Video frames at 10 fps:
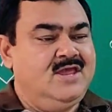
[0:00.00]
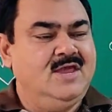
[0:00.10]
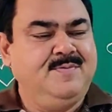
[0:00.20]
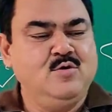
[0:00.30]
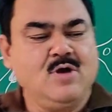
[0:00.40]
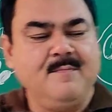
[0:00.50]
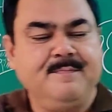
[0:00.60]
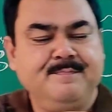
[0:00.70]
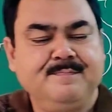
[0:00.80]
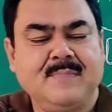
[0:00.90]
If you
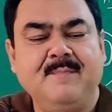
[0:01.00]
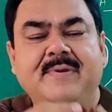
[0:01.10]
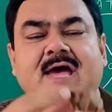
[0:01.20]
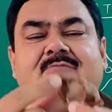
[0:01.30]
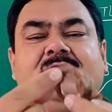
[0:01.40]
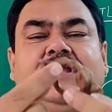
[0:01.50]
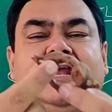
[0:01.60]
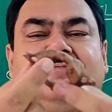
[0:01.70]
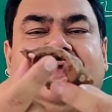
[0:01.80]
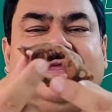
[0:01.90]
compare with
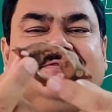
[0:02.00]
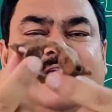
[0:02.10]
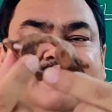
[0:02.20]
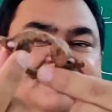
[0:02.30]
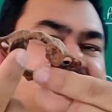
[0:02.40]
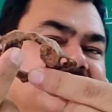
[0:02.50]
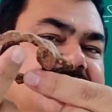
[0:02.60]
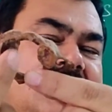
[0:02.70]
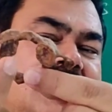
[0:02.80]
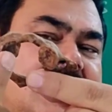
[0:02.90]
inferior surface
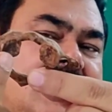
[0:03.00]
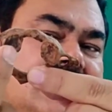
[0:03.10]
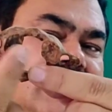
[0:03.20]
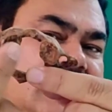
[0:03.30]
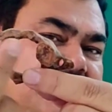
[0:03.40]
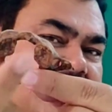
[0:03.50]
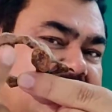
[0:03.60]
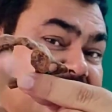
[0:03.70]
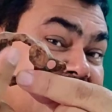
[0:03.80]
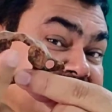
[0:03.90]
facet, the
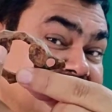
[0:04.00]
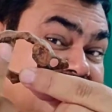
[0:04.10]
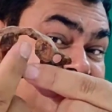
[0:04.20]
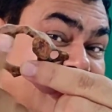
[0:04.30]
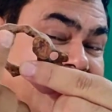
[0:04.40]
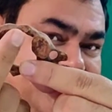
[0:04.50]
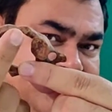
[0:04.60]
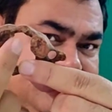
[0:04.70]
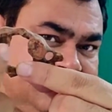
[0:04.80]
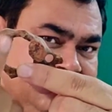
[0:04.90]
inferior facet is
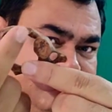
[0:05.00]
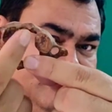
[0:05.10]
flat